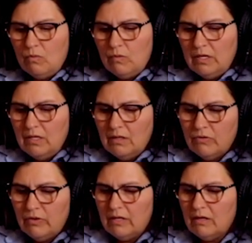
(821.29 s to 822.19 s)
we
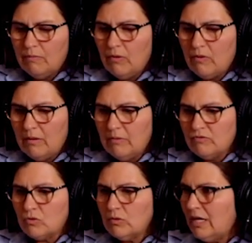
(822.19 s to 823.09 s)
created a program
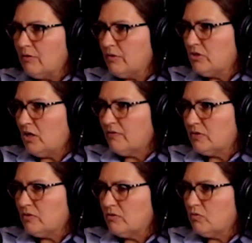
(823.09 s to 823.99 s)
of school outreach
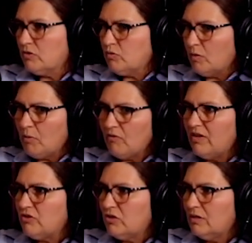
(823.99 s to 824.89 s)
officers, which were
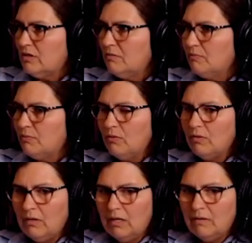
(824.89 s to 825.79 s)
prevention
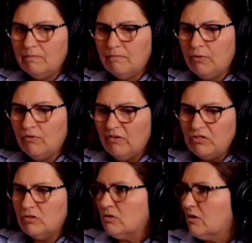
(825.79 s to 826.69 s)

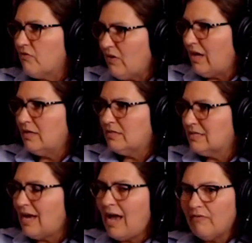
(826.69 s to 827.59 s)
certified
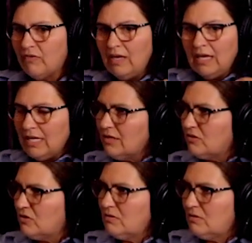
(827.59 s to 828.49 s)
staff
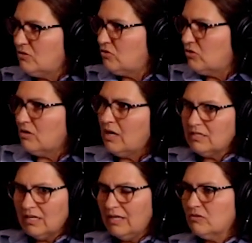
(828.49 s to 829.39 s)
into the junior
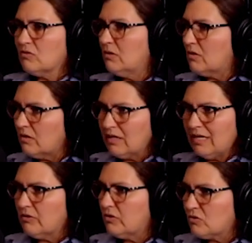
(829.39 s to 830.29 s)
highs and high school and all the
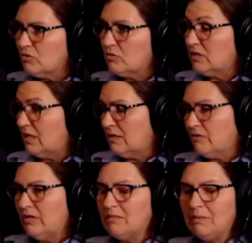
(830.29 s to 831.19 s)
county schools
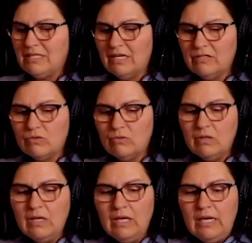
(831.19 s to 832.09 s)
and Grants Pass High
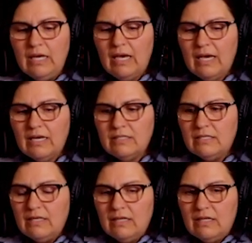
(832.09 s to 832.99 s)
School.
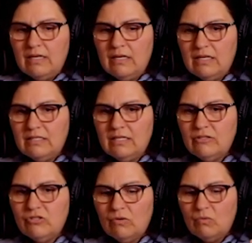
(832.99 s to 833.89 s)
And the
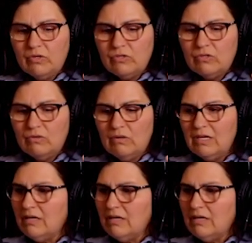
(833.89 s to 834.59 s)
intention was to